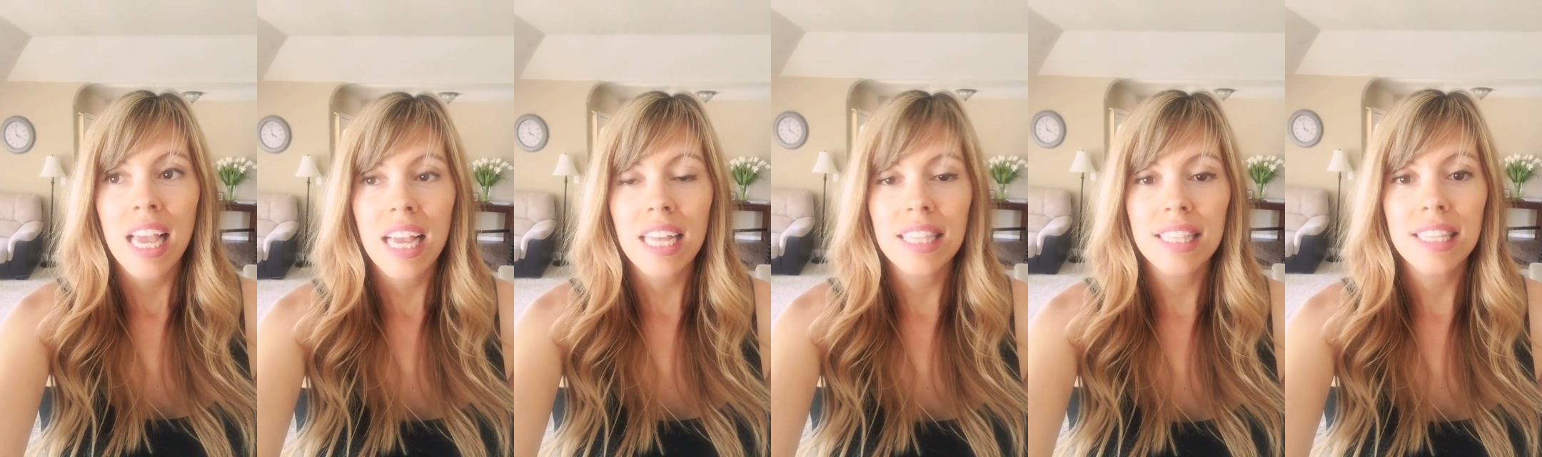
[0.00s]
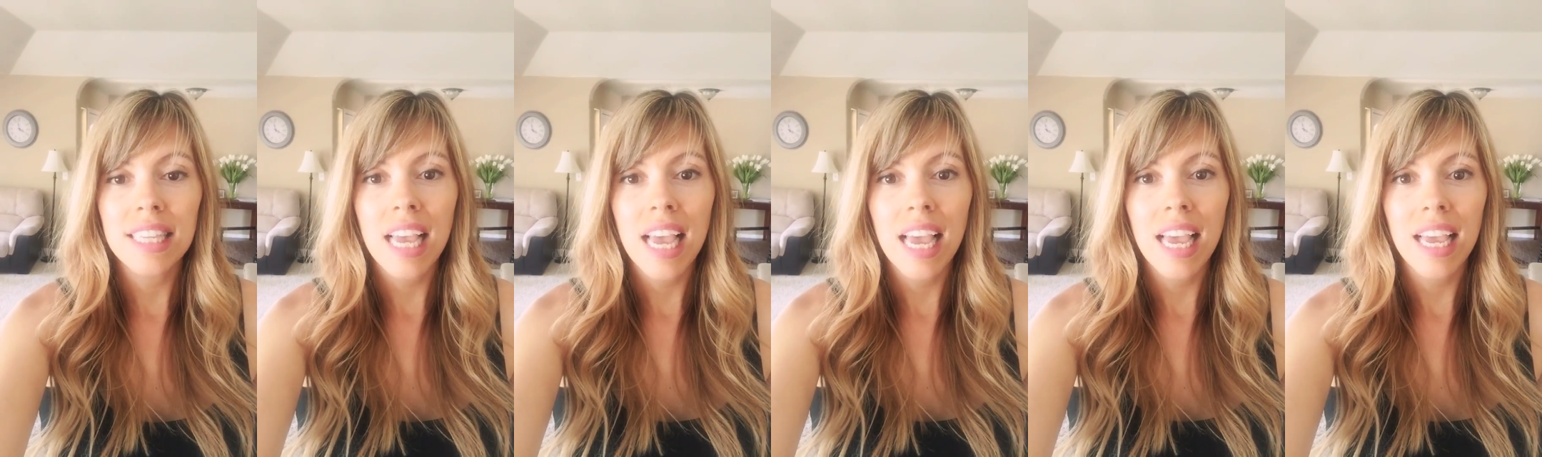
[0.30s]

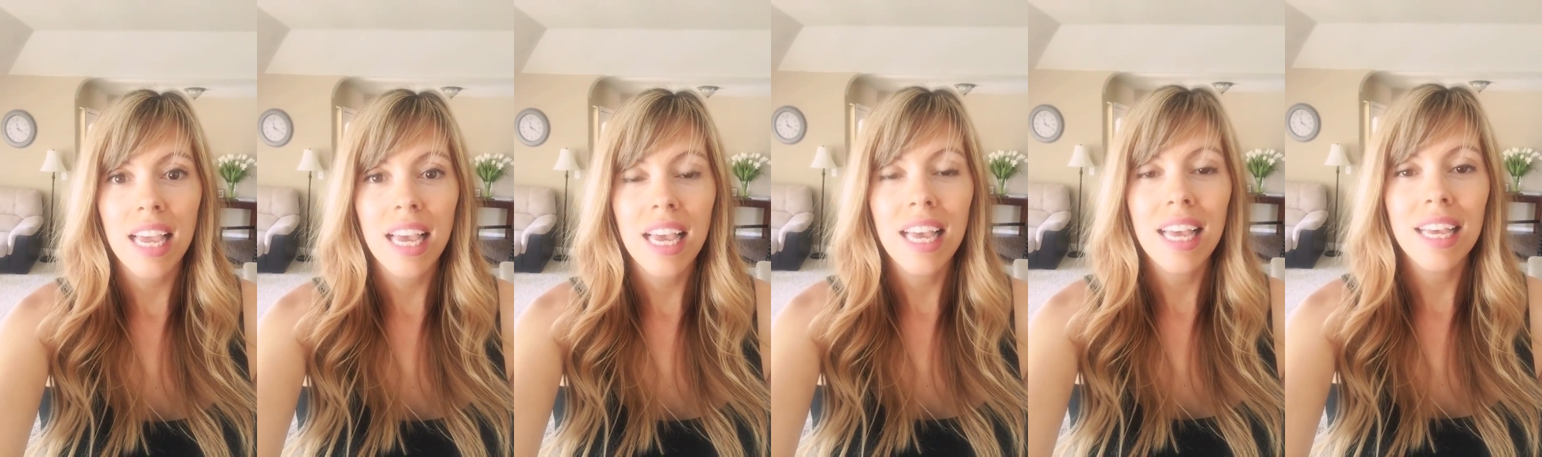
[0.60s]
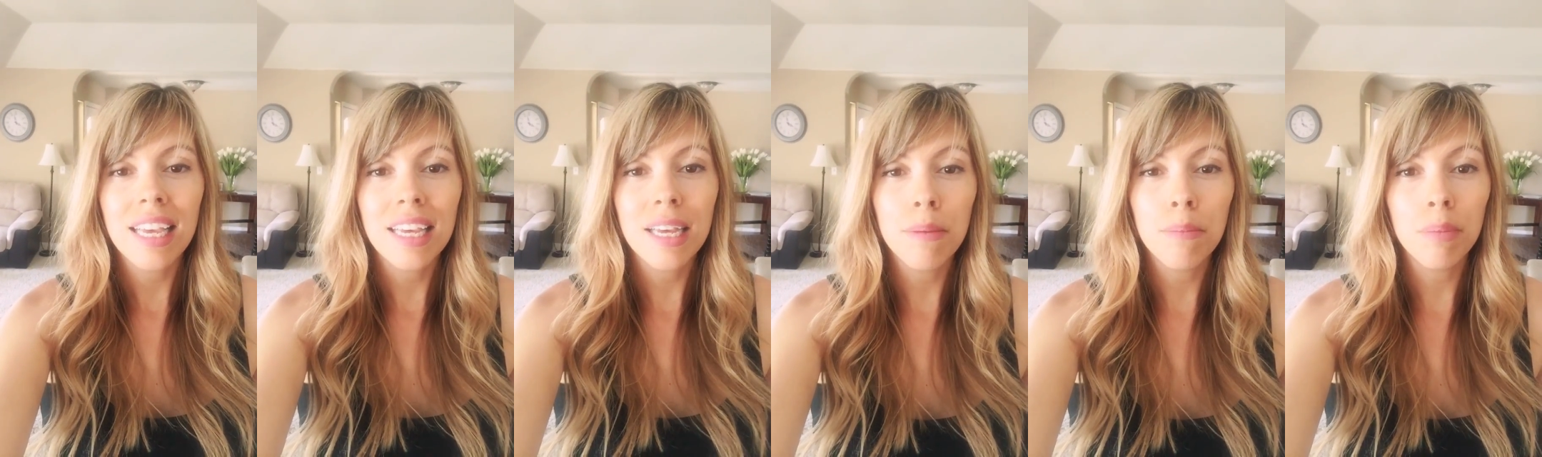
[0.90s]
It's a
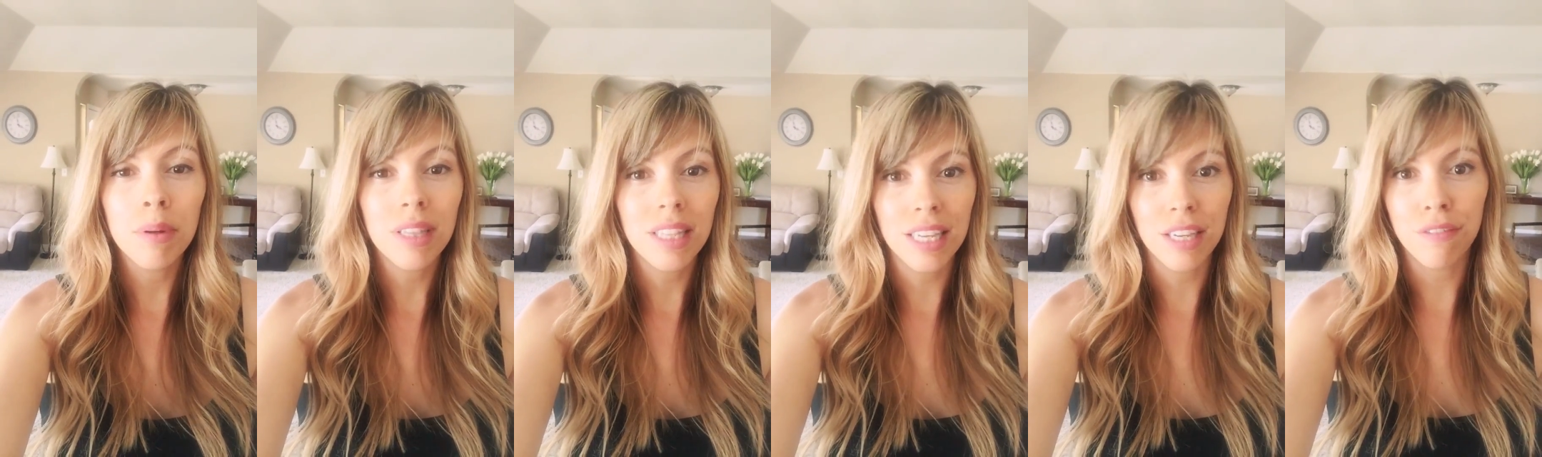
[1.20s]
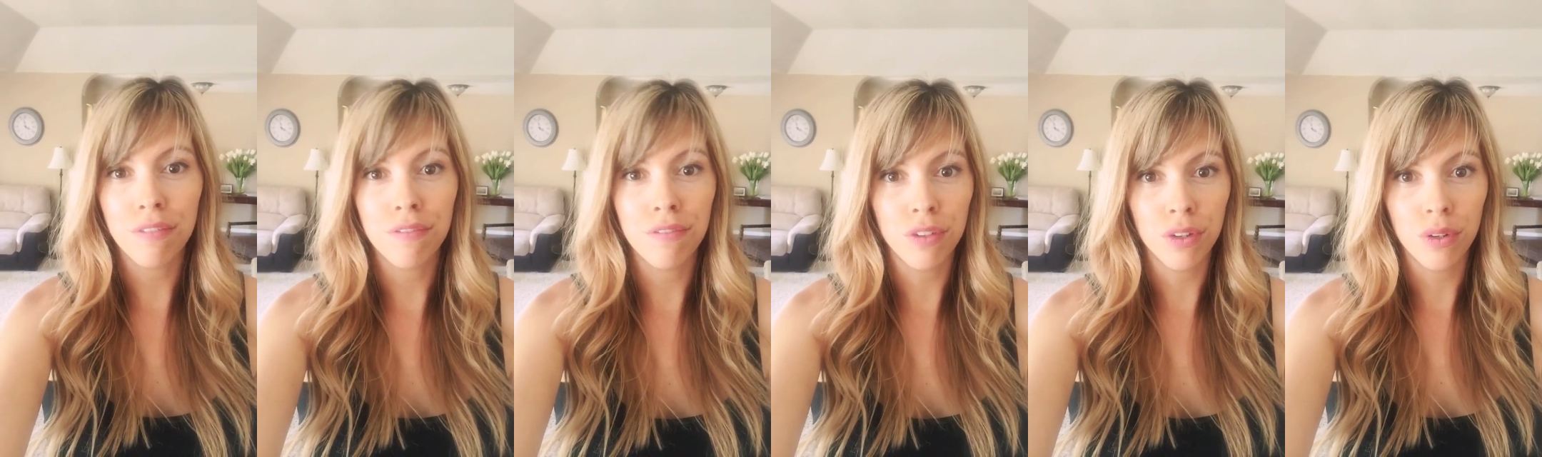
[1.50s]

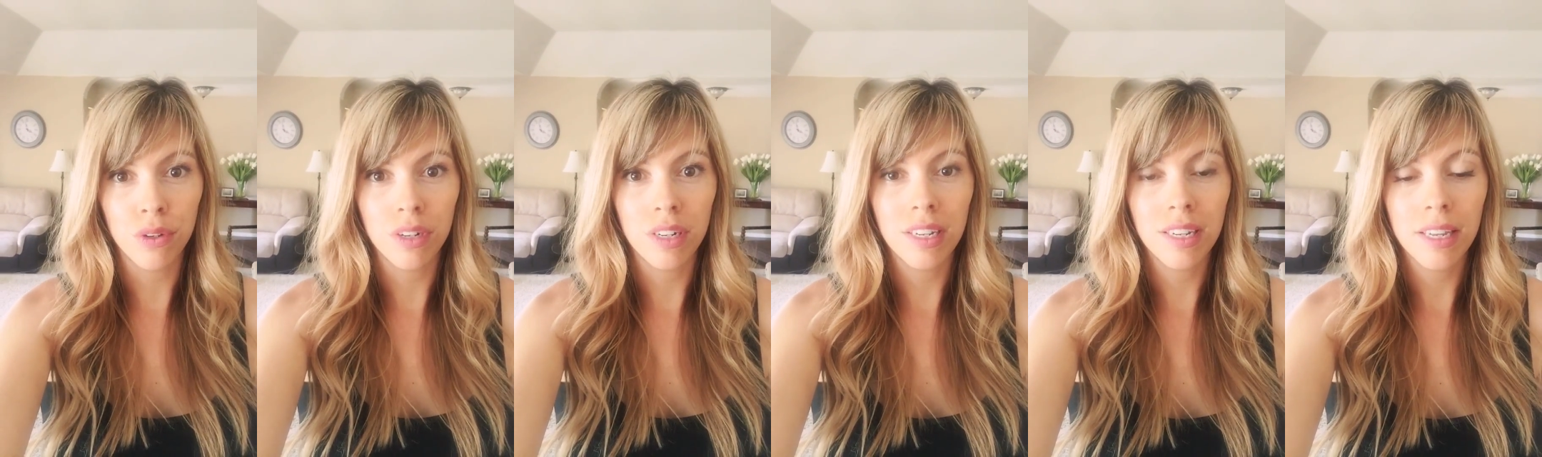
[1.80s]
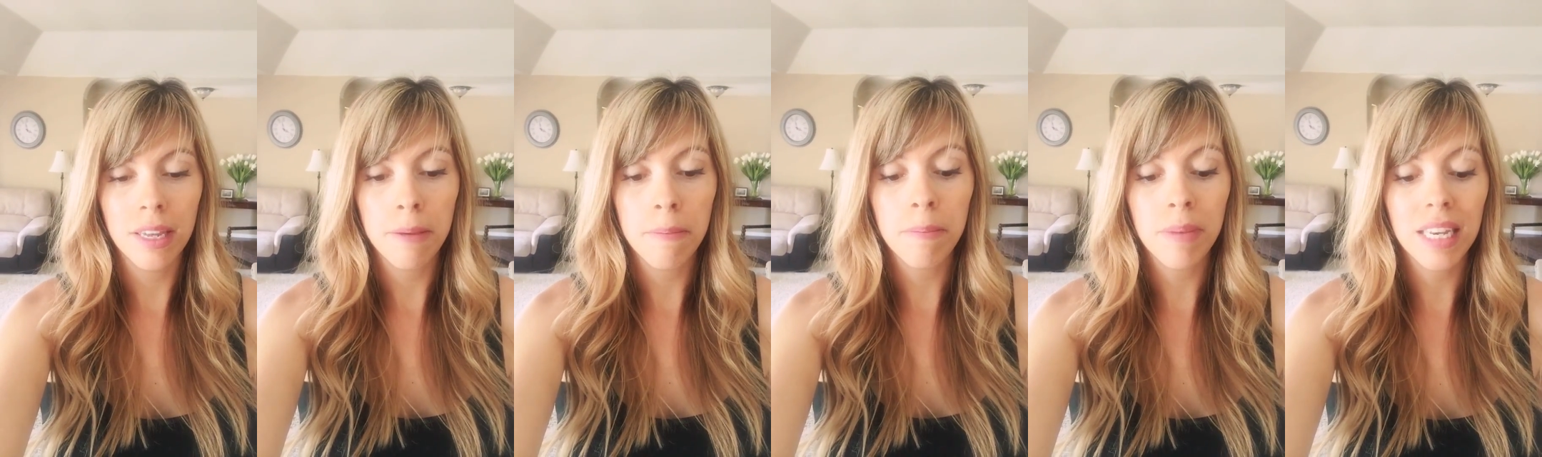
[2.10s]
complete food,
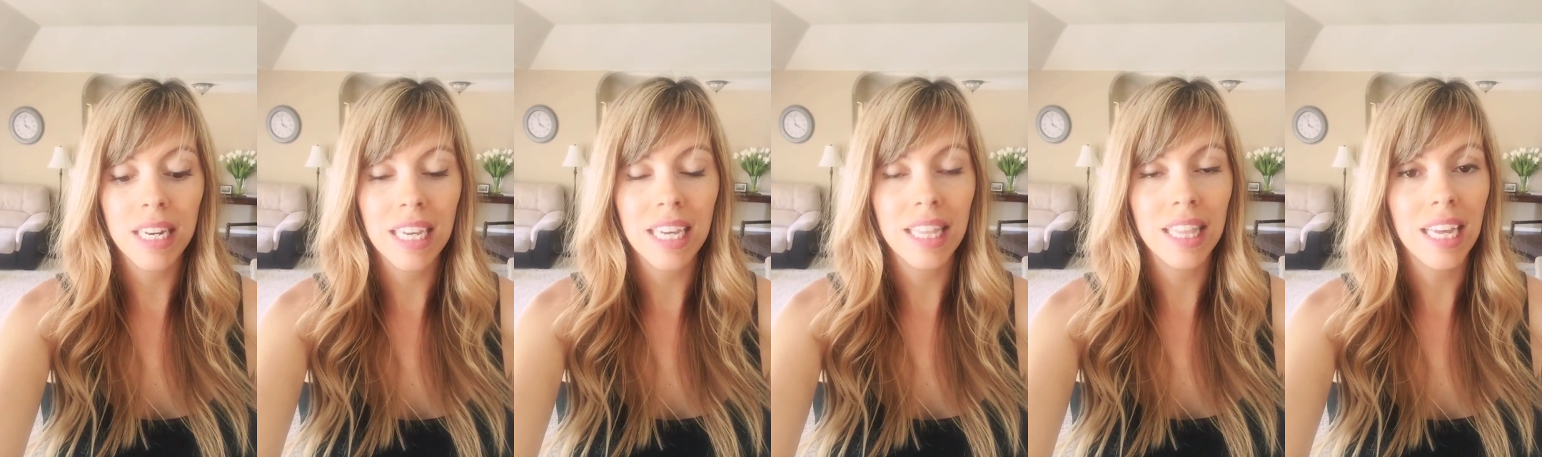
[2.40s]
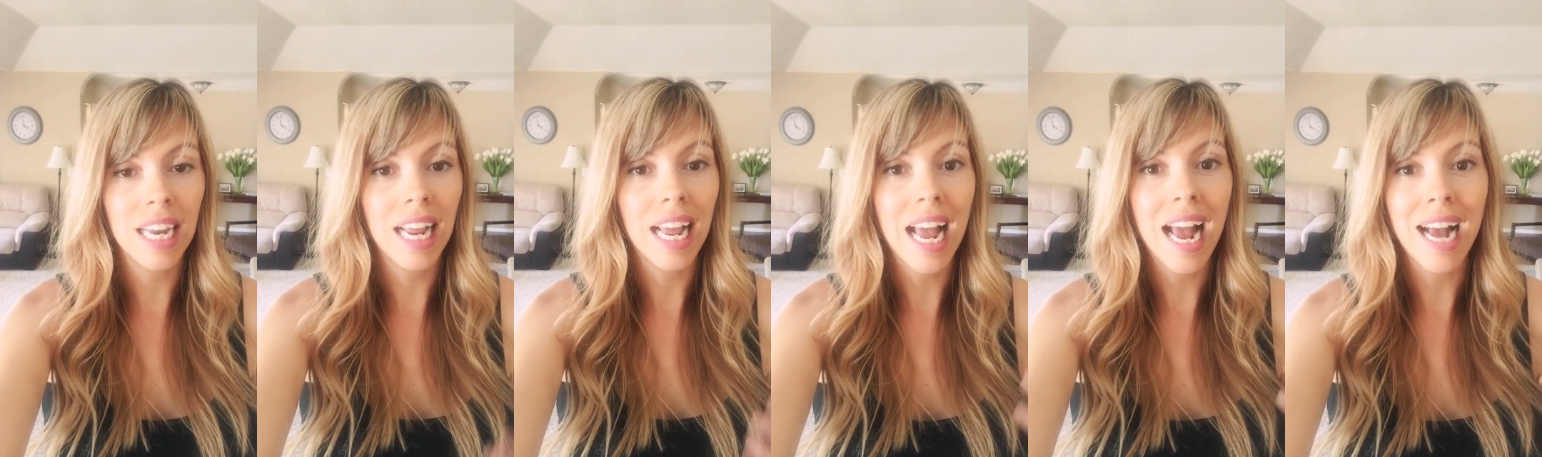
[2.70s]
meaning
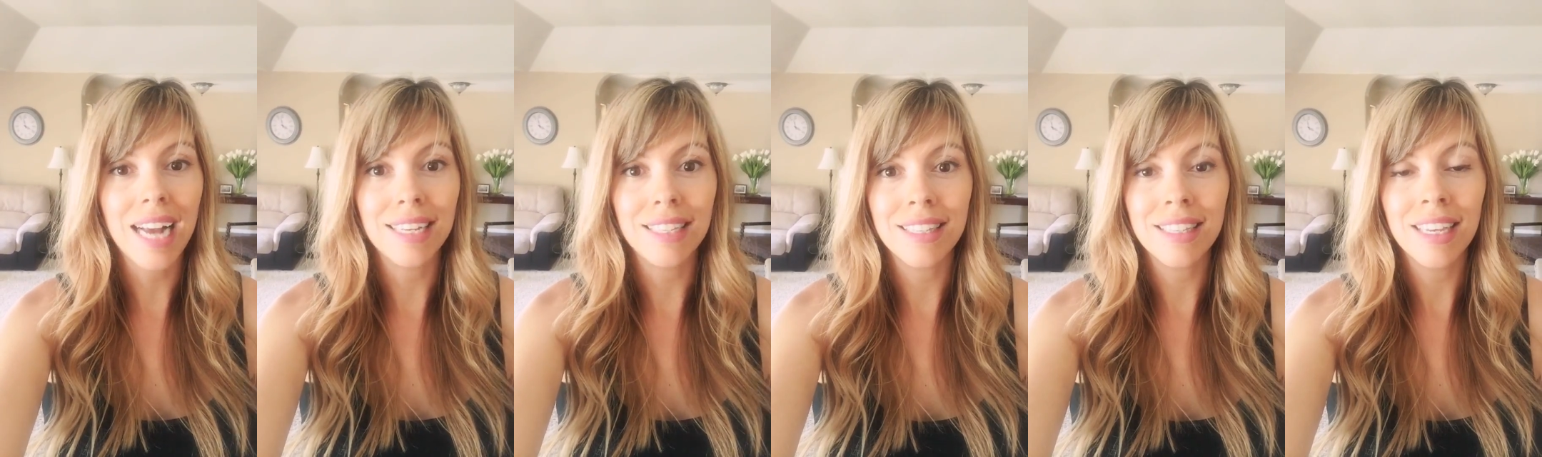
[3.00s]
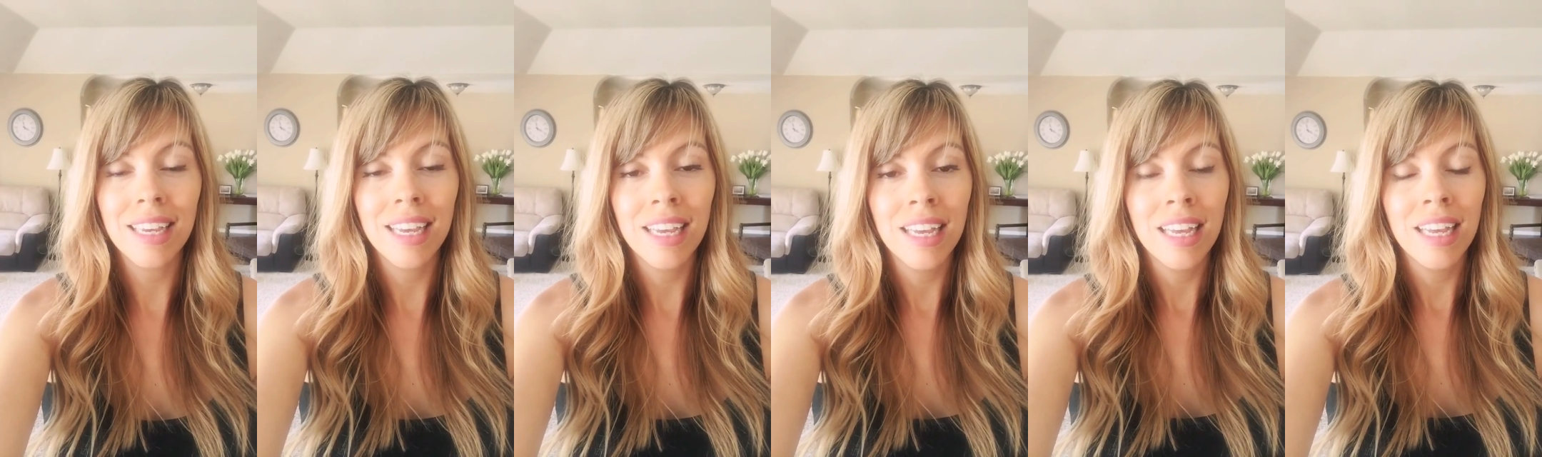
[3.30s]
that it has